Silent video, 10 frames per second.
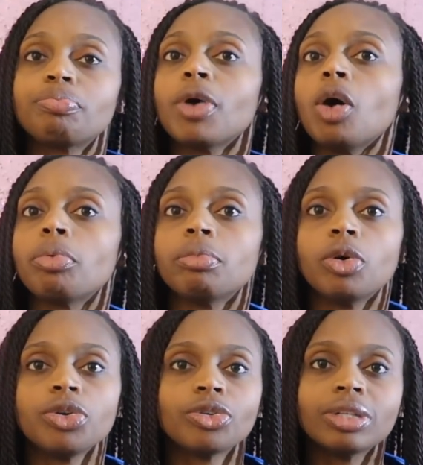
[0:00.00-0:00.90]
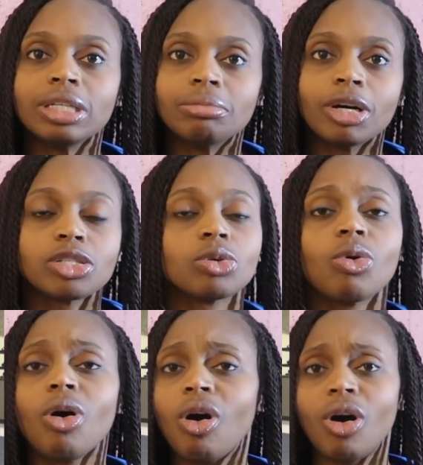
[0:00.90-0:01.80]
help promote your lean
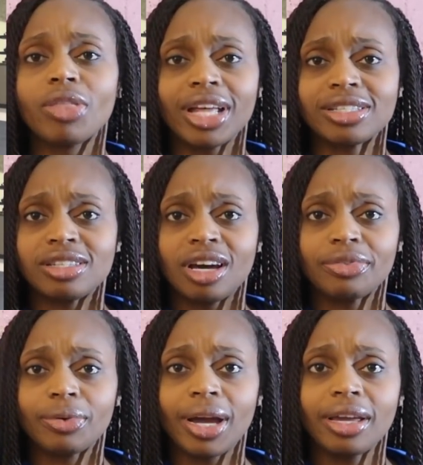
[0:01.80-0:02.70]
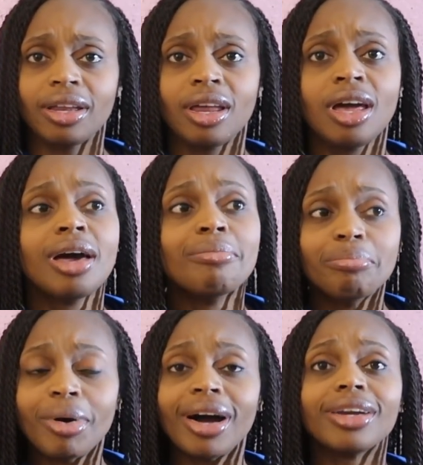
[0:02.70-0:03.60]
muscle, all that stuff, right?
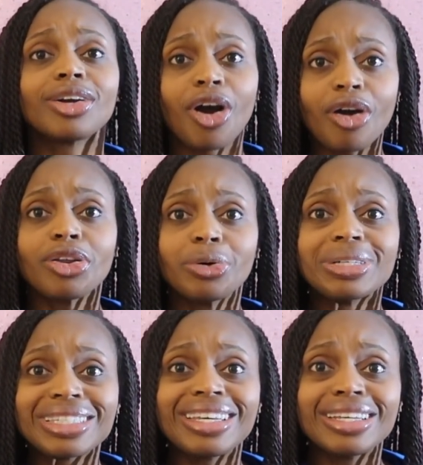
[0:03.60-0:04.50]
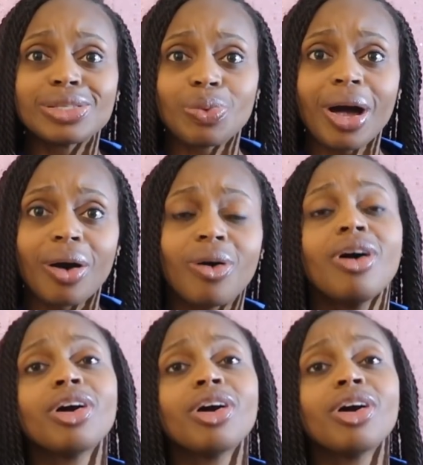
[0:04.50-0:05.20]
But cardio is key as well.